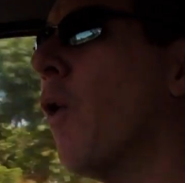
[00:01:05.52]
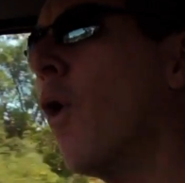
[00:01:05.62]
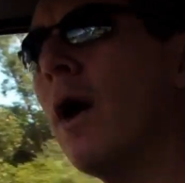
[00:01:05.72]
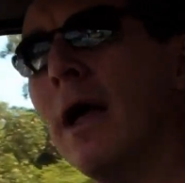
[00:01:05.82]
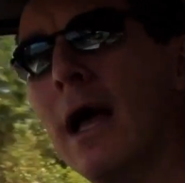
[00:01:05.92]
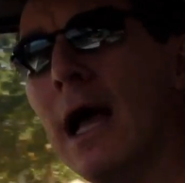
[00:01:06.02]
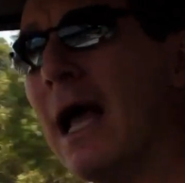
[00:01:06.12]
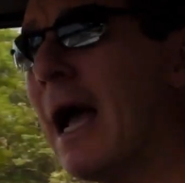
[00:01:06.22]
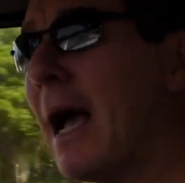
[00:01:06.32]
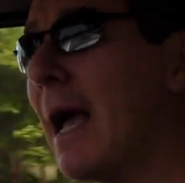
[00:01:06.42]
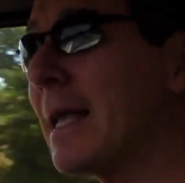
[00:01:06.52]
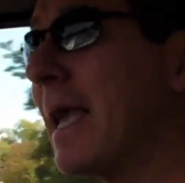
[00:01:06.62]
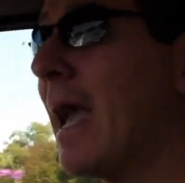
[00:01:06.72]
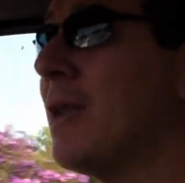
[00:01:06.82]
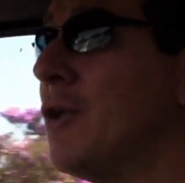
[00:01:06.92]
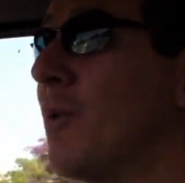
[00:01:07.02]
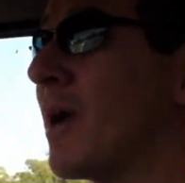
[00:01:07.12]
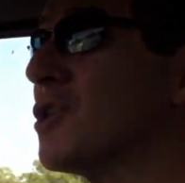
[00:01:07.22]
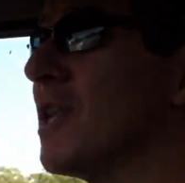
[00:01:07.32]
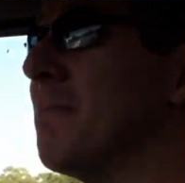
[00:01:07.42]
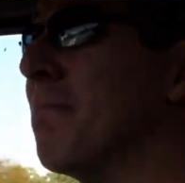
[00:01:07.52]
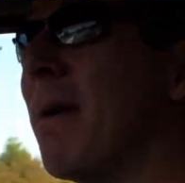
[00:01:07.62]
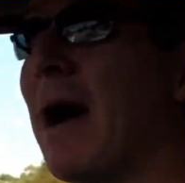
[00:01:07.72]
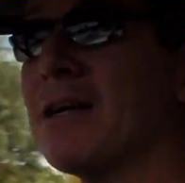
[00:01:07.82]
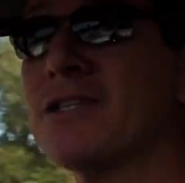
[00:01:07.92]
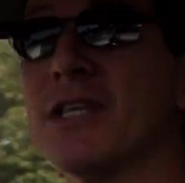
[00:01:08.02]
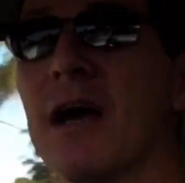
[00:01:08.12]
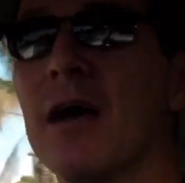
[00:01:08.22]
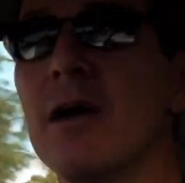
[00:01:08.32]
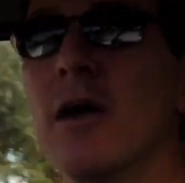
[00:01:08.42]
or can you actually master